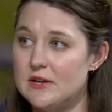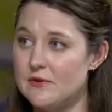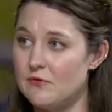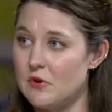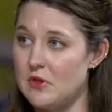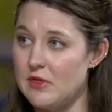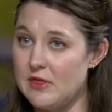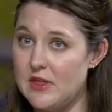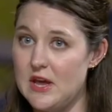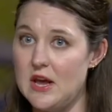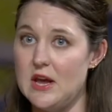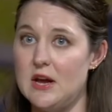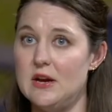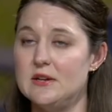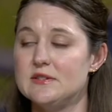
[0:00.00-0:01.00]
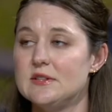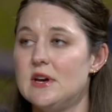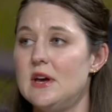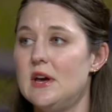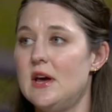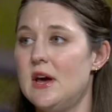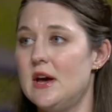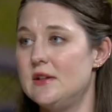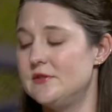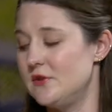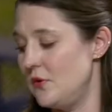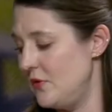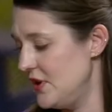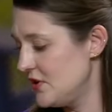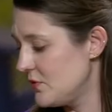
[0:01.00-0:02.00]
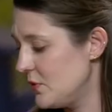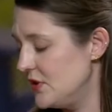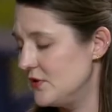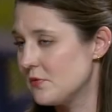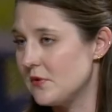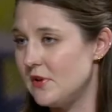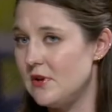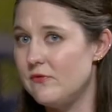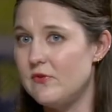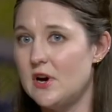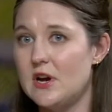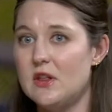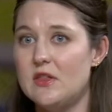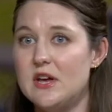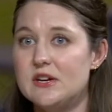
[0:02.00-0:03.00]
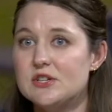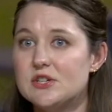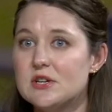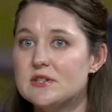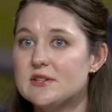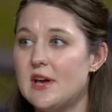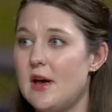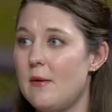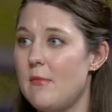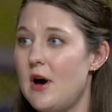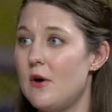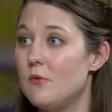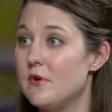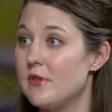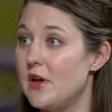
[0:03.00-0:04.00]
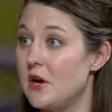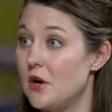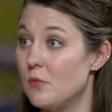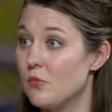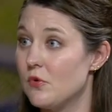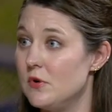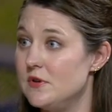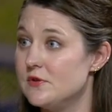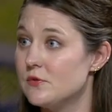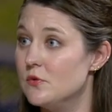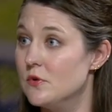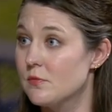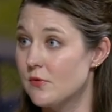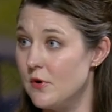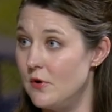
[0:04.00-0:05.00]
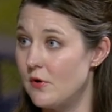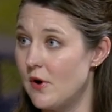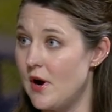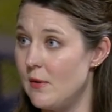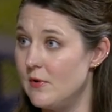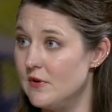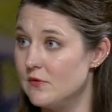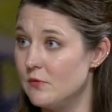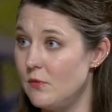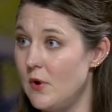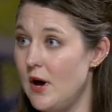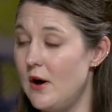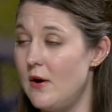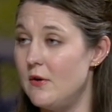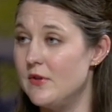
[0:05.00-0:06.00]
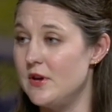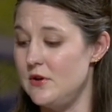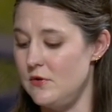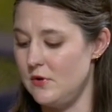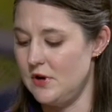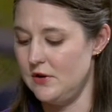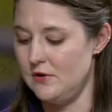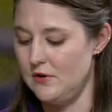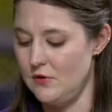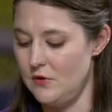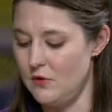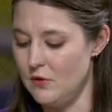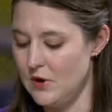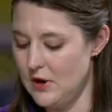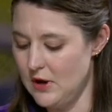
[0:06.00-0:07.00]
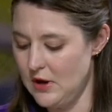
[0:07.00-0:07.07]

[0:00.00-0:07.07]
different things. And so this one's really fun and they just came out with like a preschool program as well that you can do.